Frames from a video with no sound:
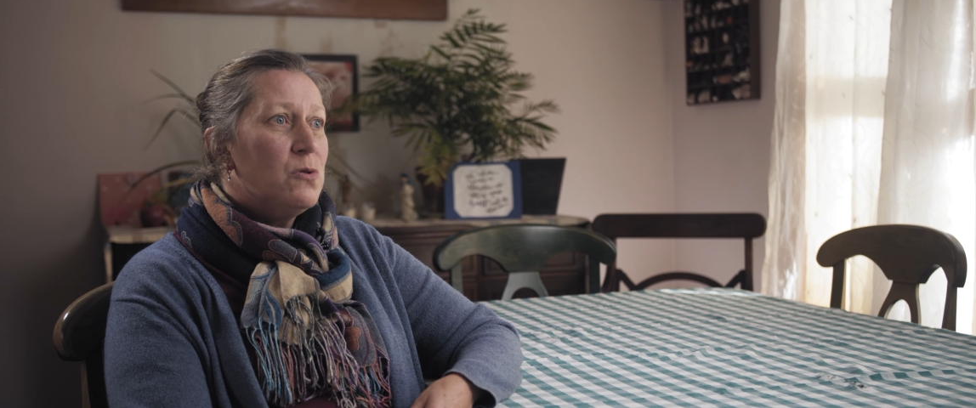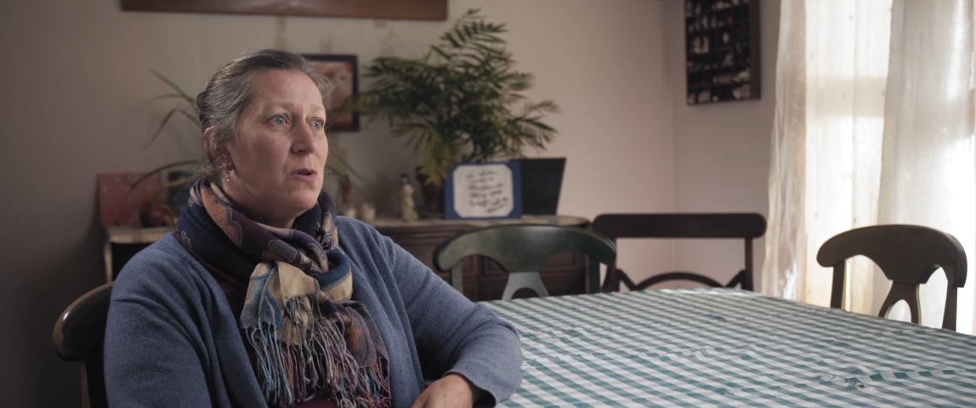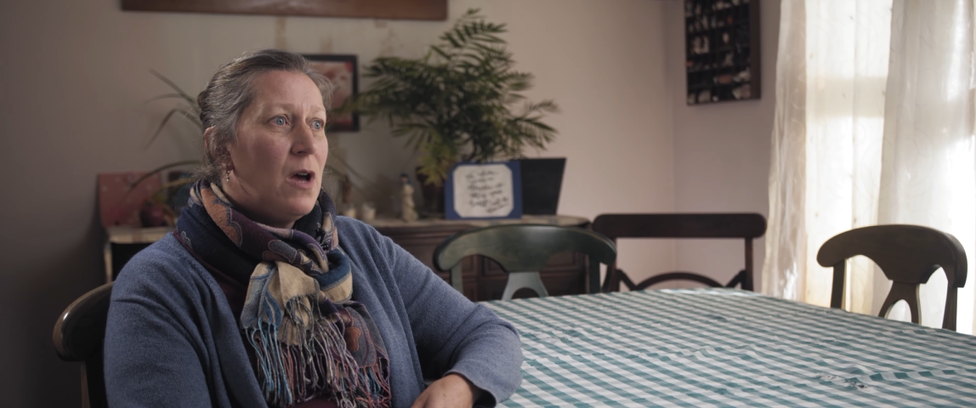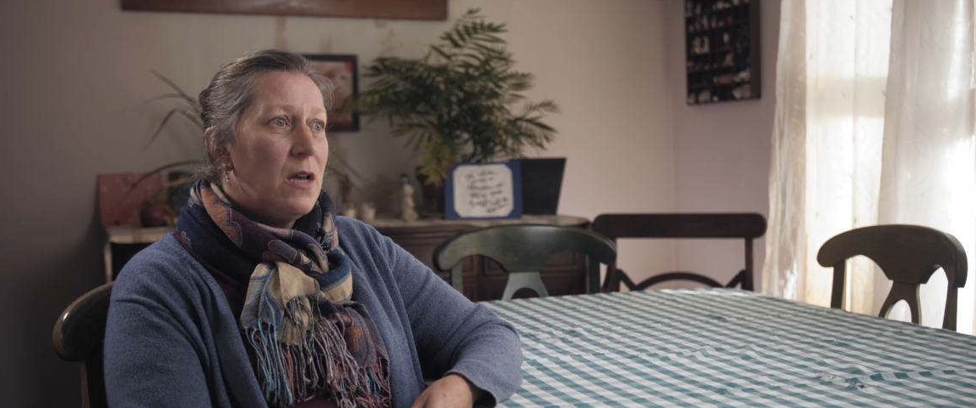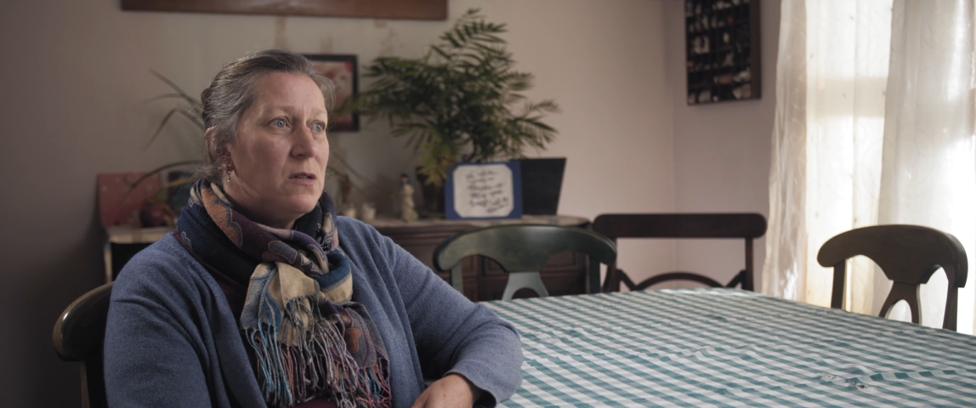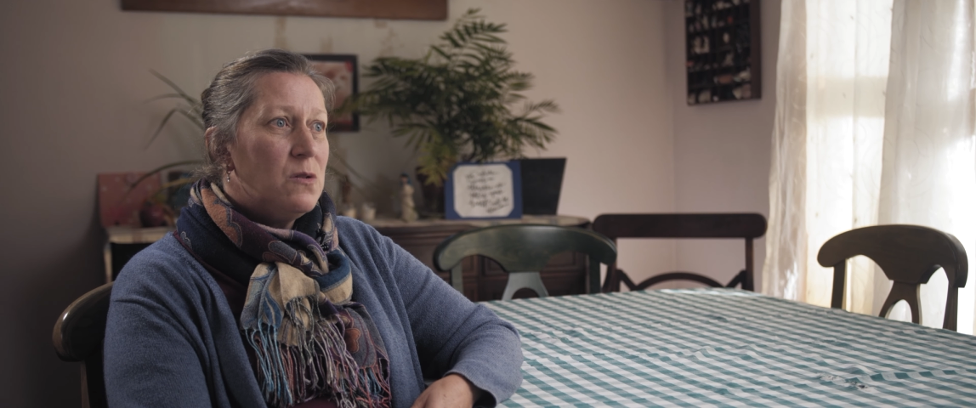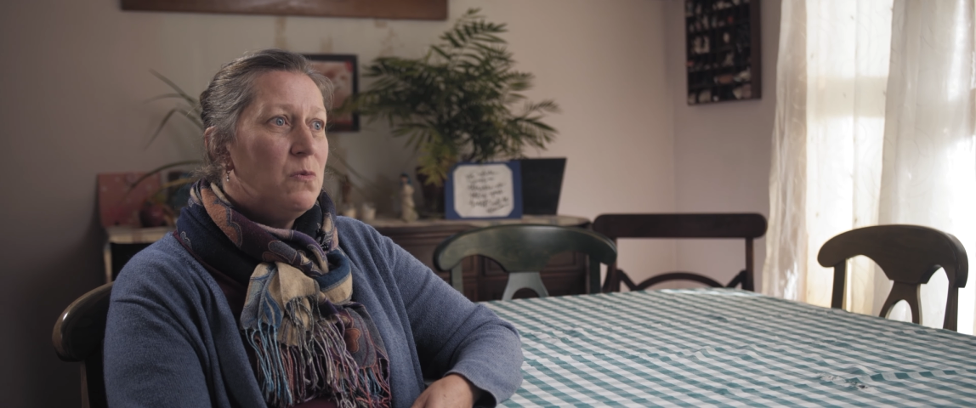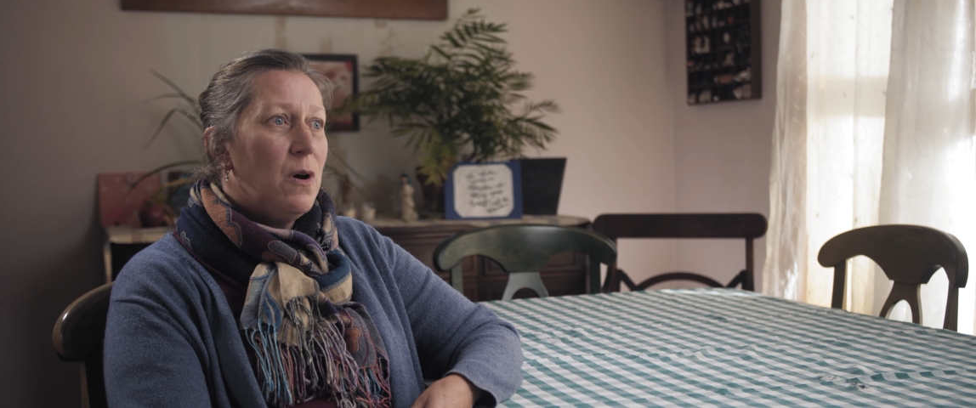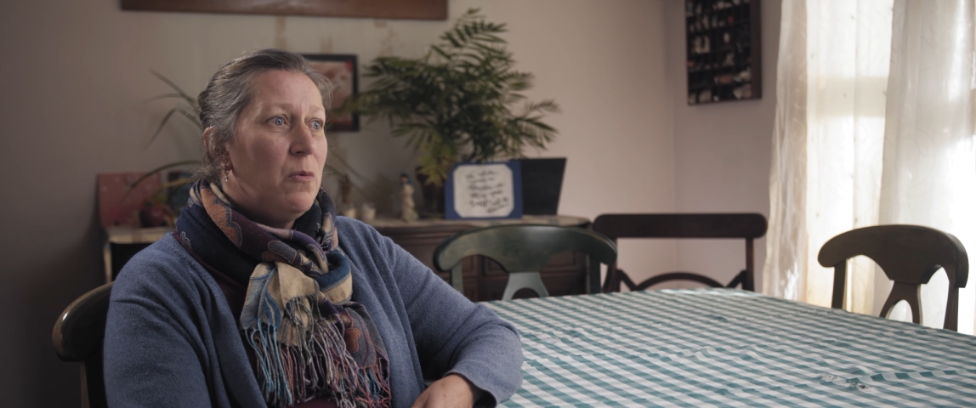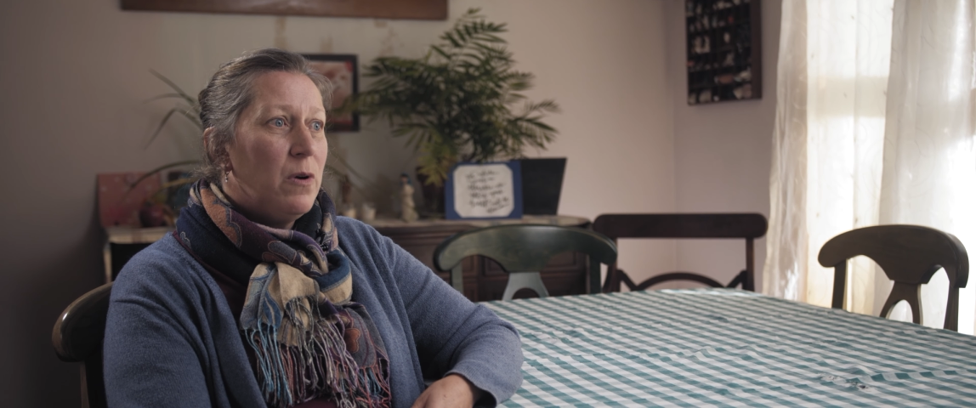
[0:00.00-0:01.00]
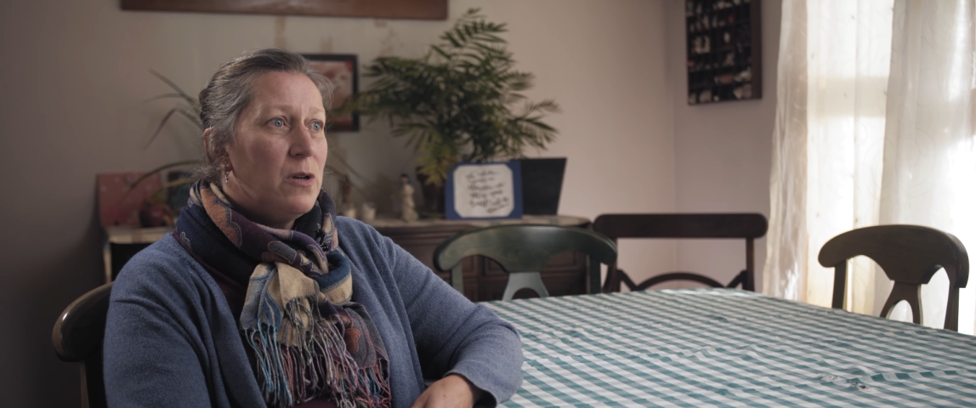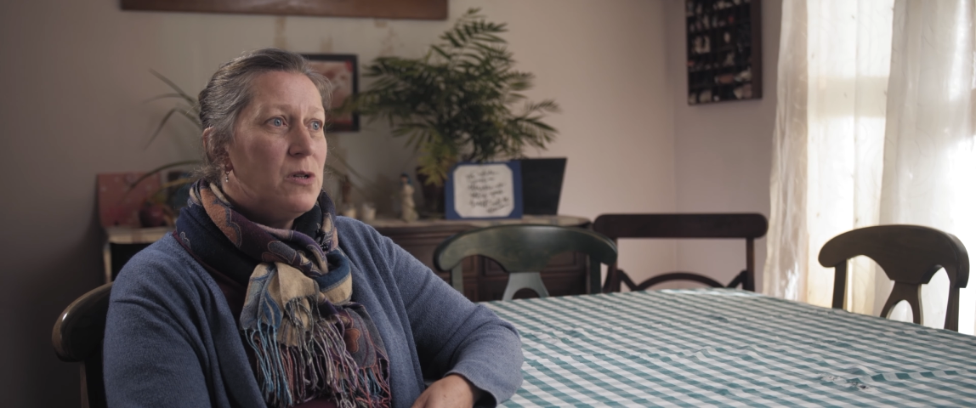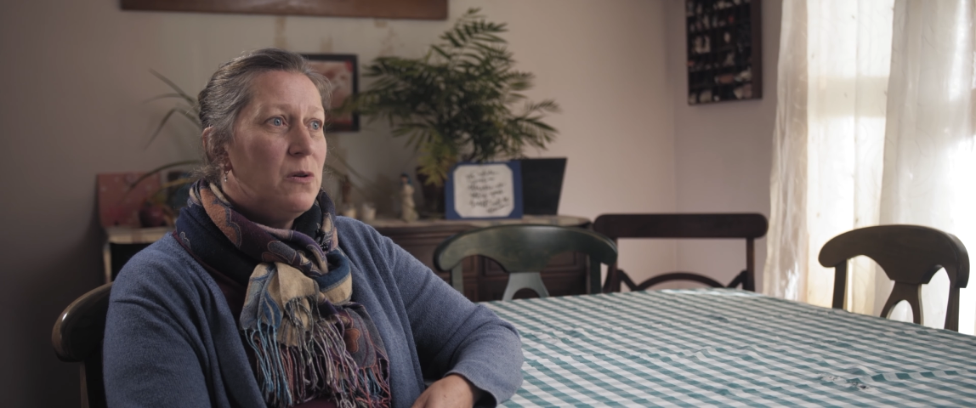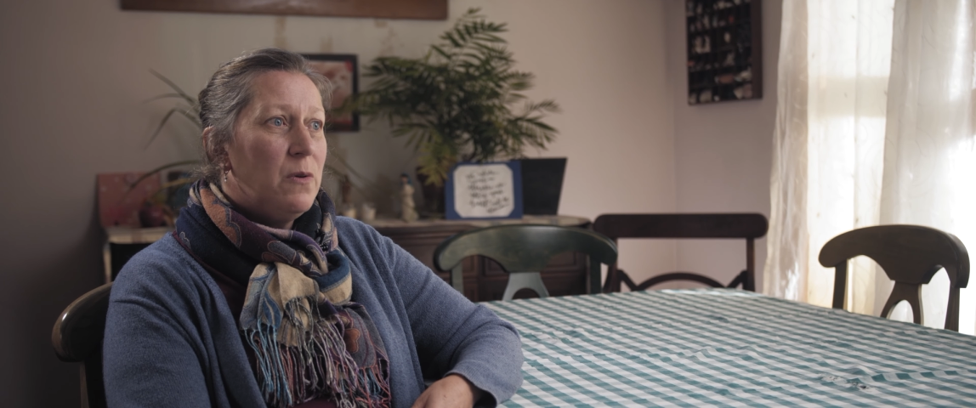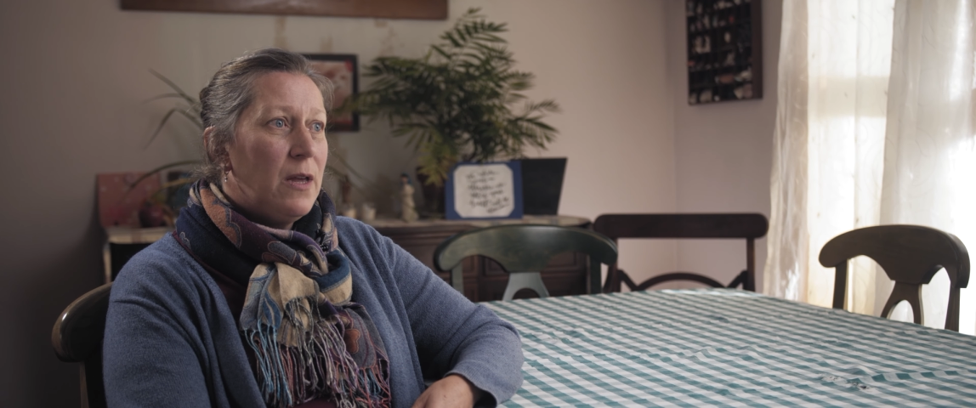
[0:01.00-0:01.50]
trust what we're
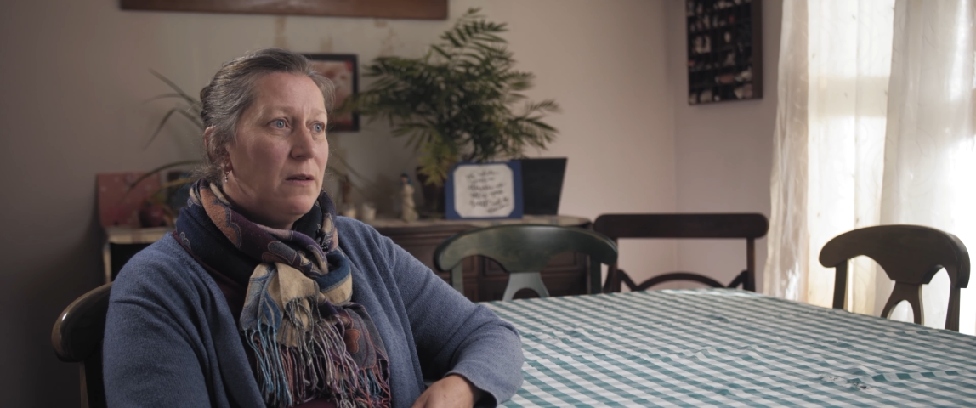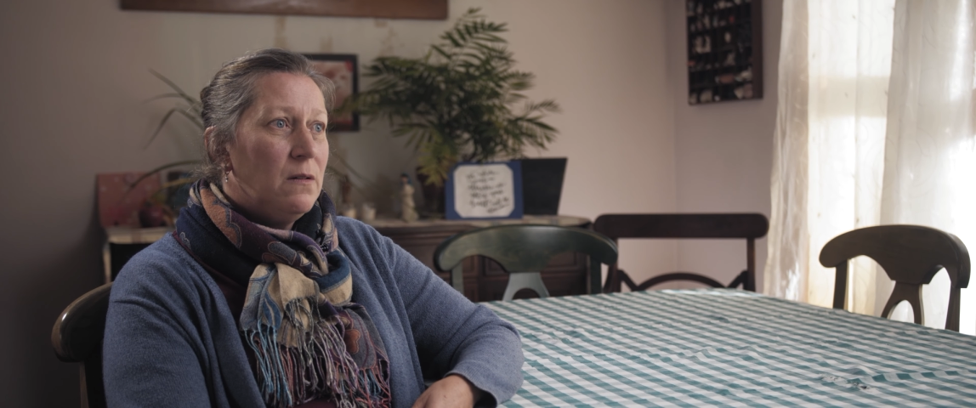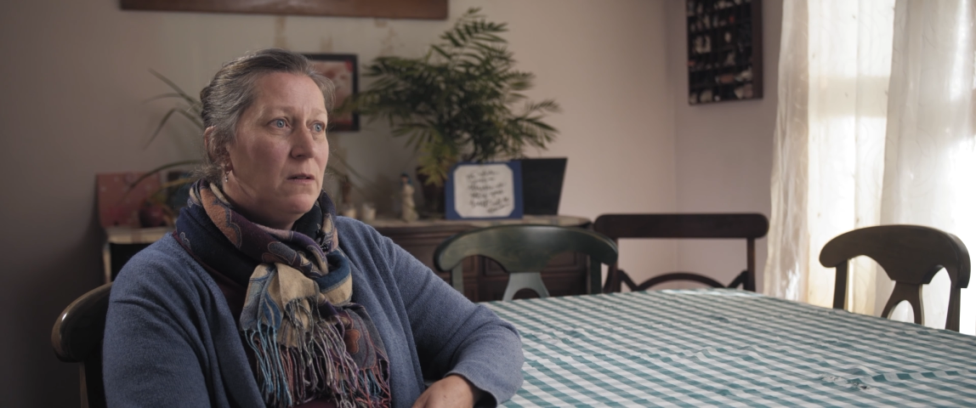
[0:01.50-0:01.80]
doing.